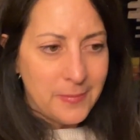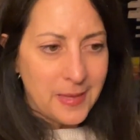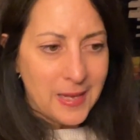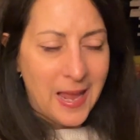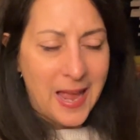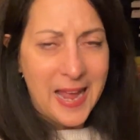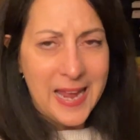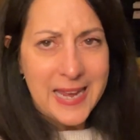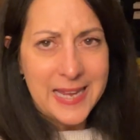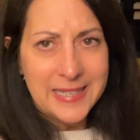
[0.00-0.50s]

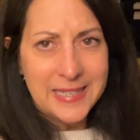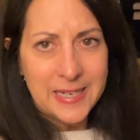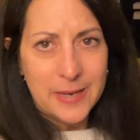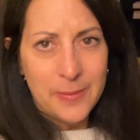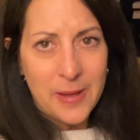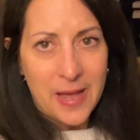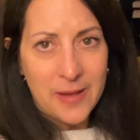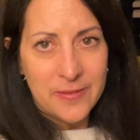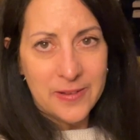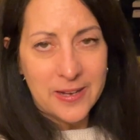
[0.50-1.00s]
I ended up
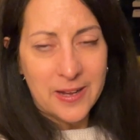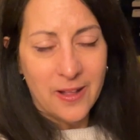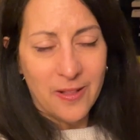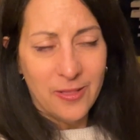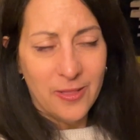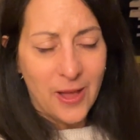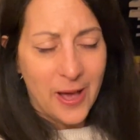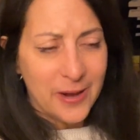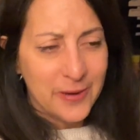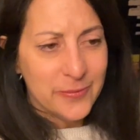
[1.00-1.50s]
having a
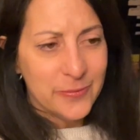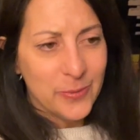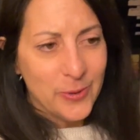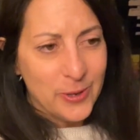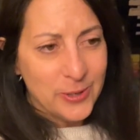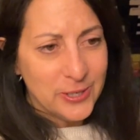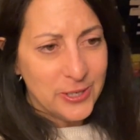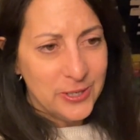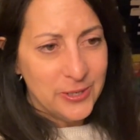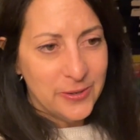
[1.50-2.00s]
lot of
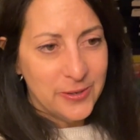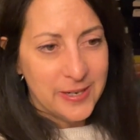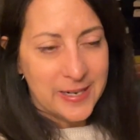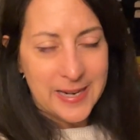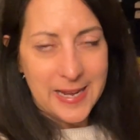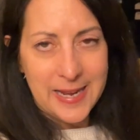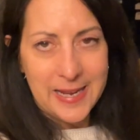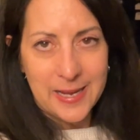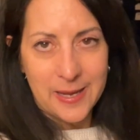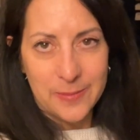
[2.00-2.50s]
work to do
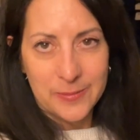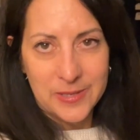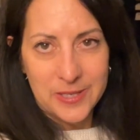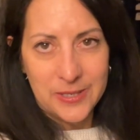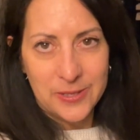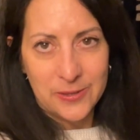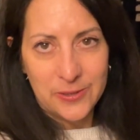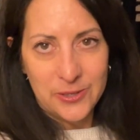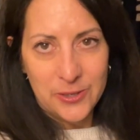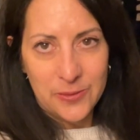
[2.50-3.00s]
tonight. I'm
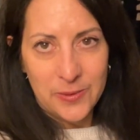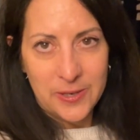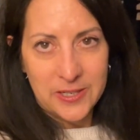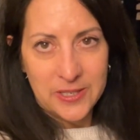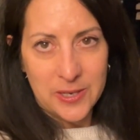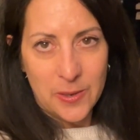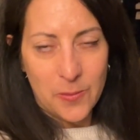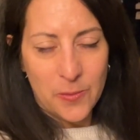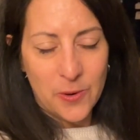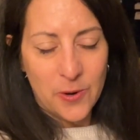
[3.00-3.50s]
still doing
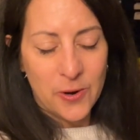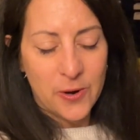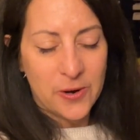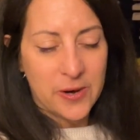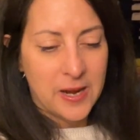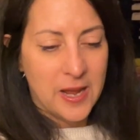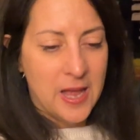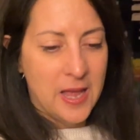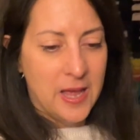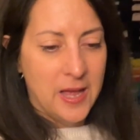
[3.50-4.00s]
some
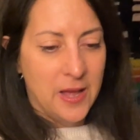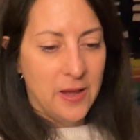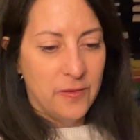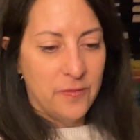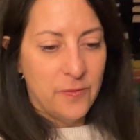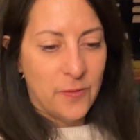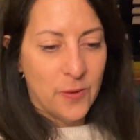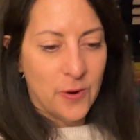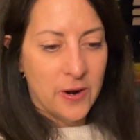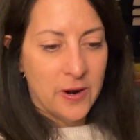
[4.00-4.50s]
work
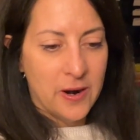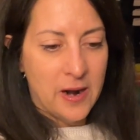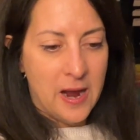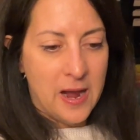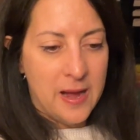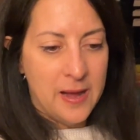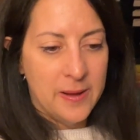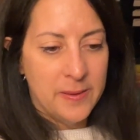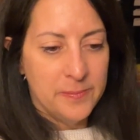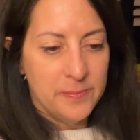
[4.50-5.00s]

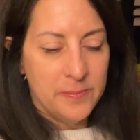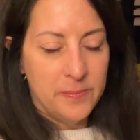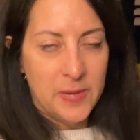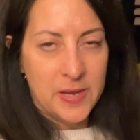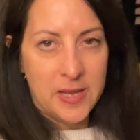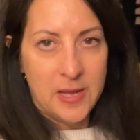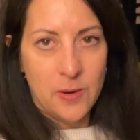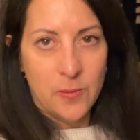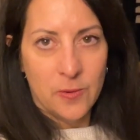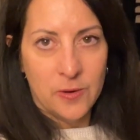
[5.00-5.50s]
for
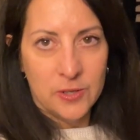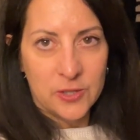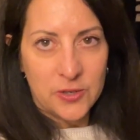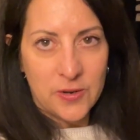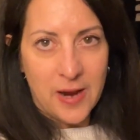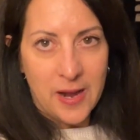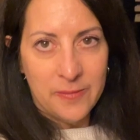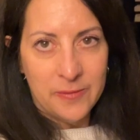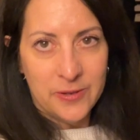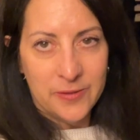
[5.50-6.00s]
Mickey World
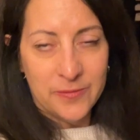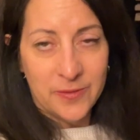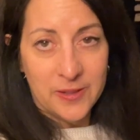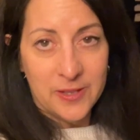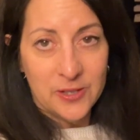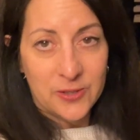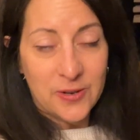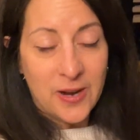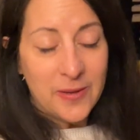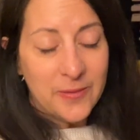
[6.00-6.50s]
Travel for the
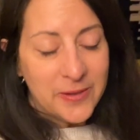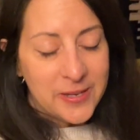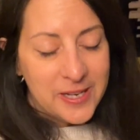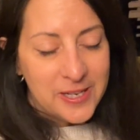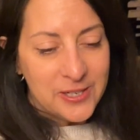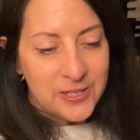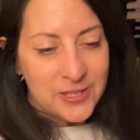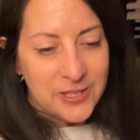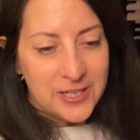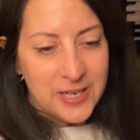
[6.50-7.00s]
travel
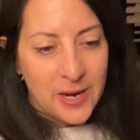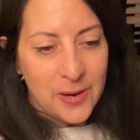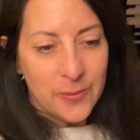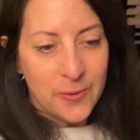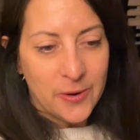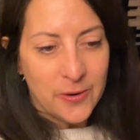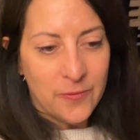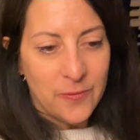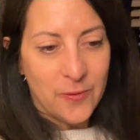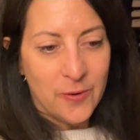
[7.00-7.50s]
agency I
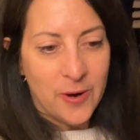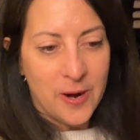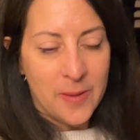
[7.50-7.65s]
work for.